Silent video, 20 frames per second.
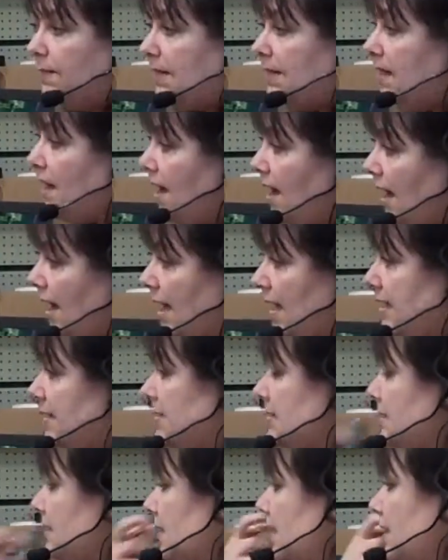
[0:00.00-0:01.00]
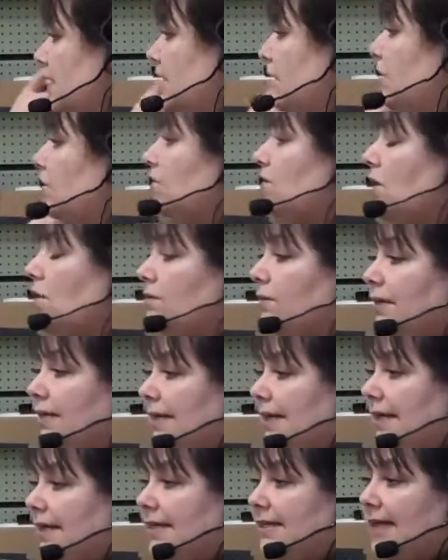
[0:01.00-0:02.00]
because you don't
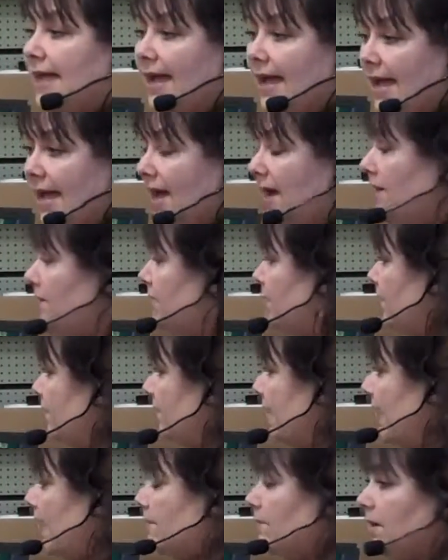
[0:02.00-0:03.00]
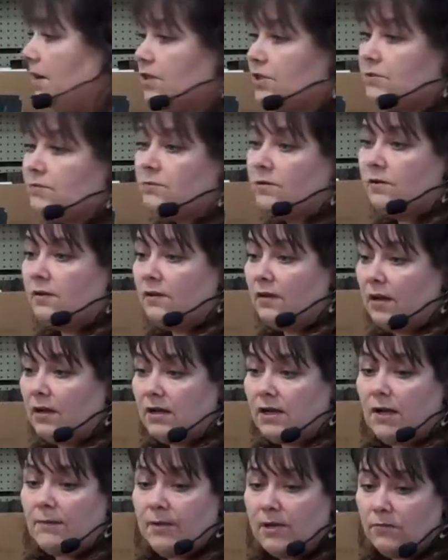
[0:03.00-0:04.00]
need to have that much
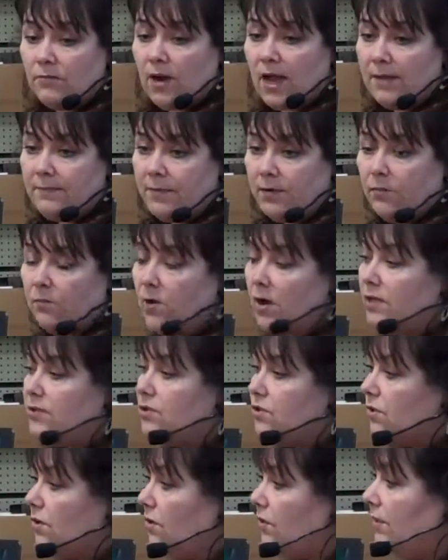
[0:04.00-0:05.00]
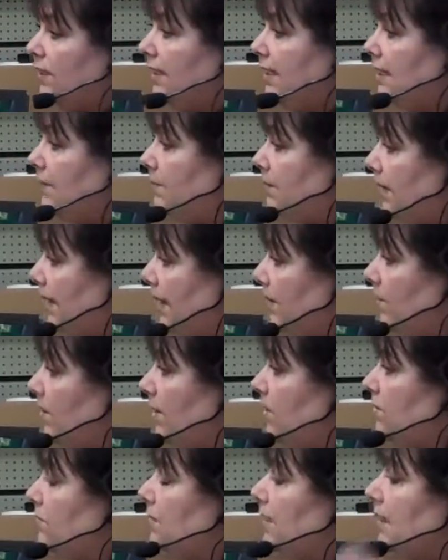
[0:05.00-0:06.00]
coming ripe at once. You're only going to plant what
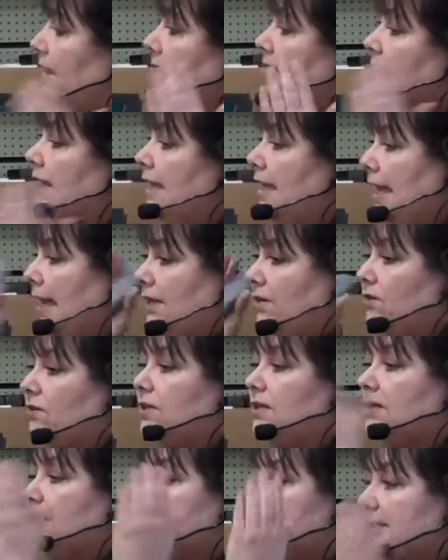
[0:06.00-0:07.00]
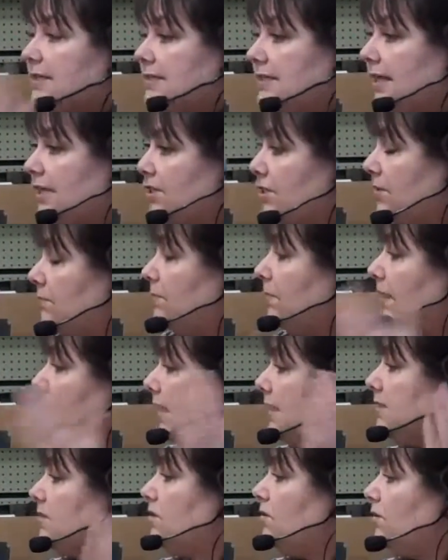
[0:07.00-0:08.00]
you need, and you're going to succession
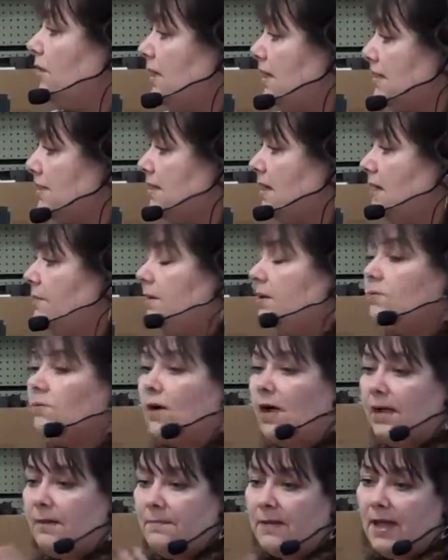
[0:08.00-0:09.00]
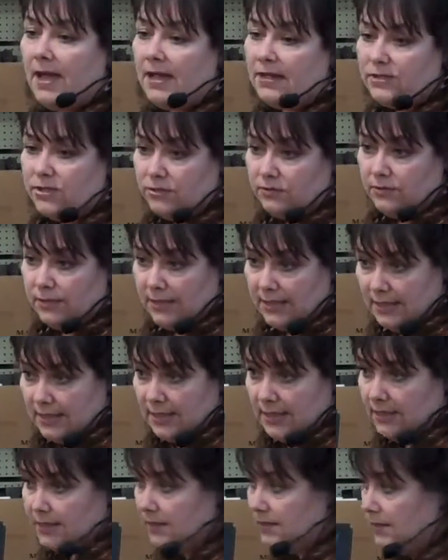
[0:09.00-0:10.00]
plant so that it's coming ripe as you need
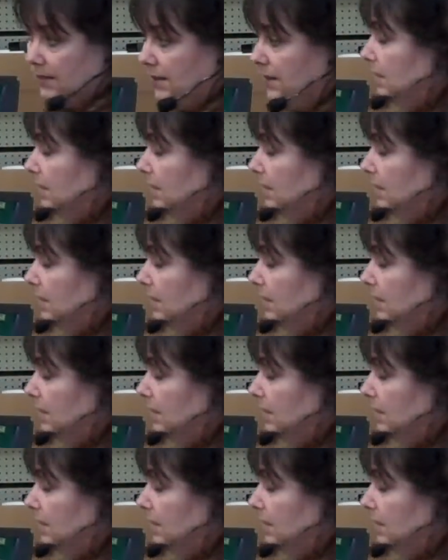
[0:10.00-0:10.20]
it.